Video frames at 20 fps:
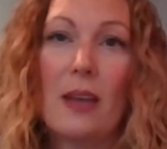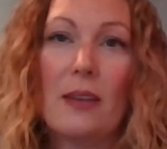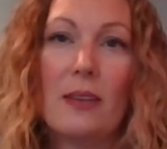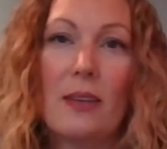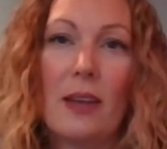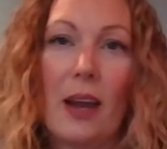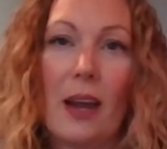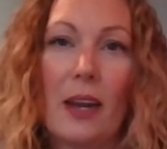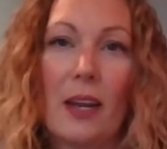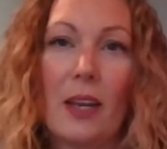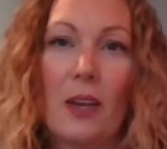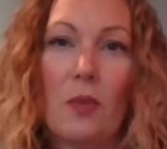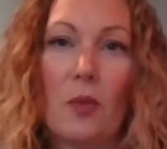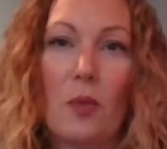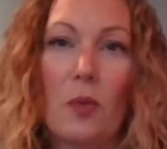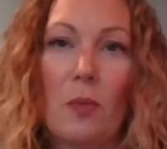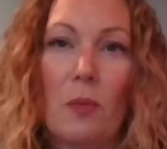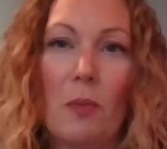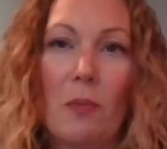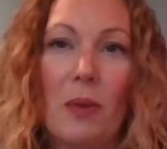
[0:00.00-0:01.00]
Dining
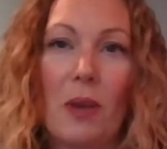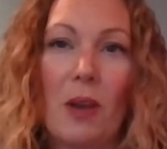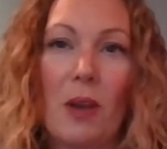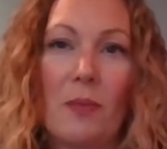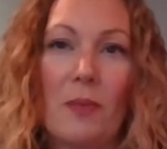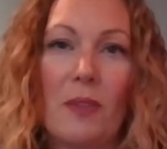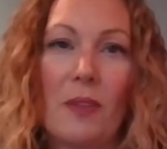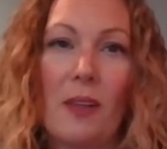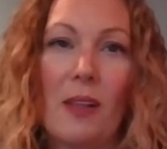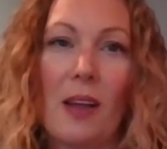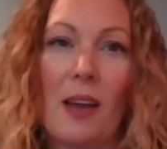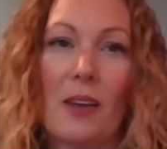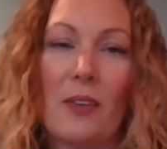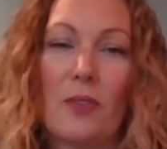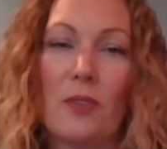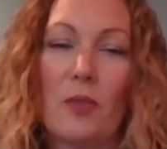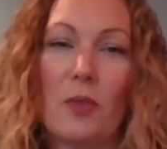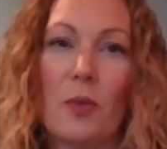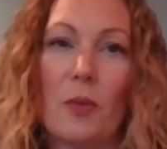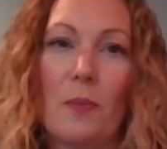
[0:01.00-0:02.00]
room becomes the
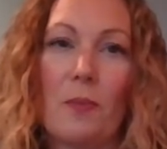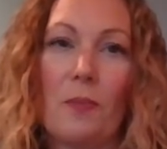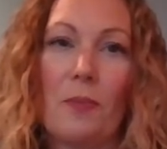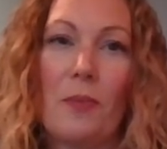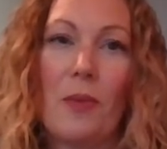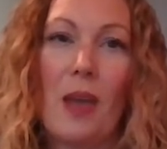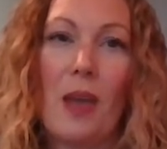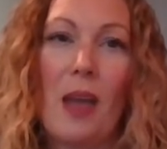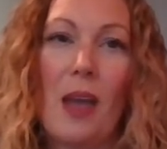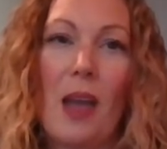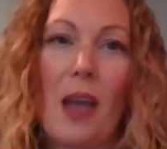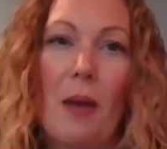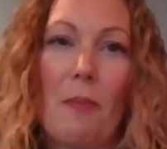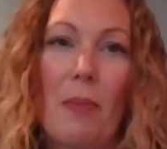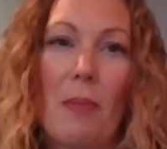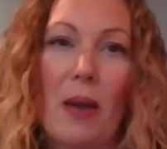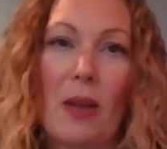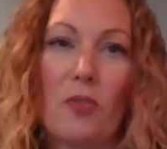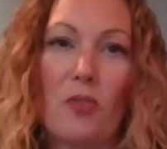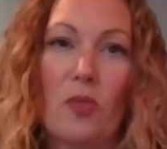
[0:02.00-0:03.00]
classroom, and
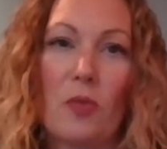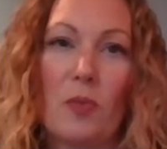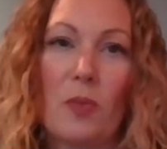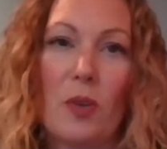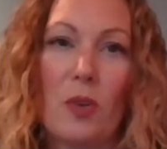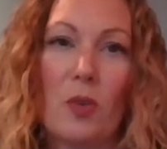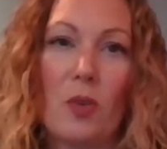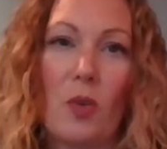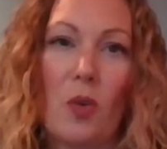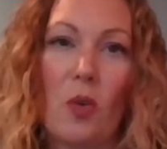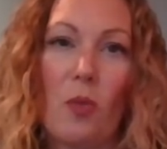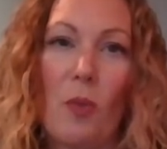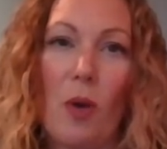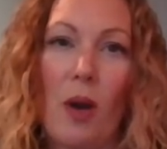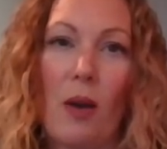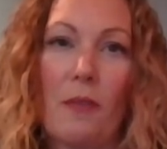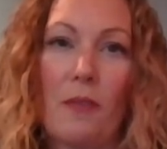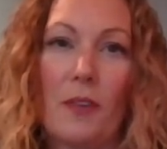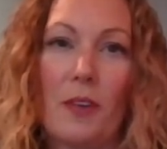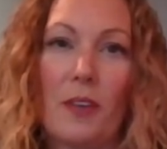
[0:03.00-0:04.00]
bedroom the new home
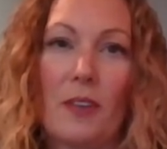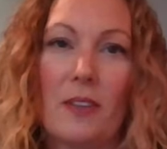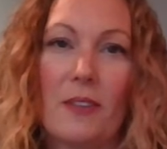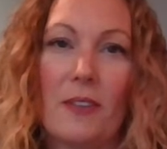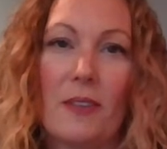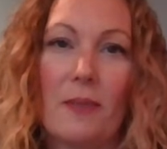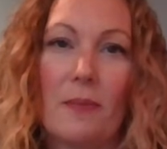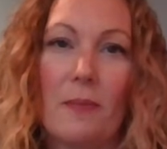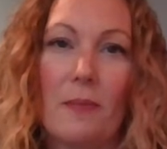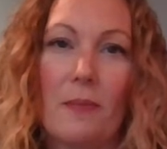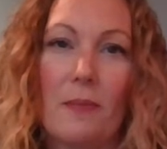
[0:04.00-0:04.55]
office.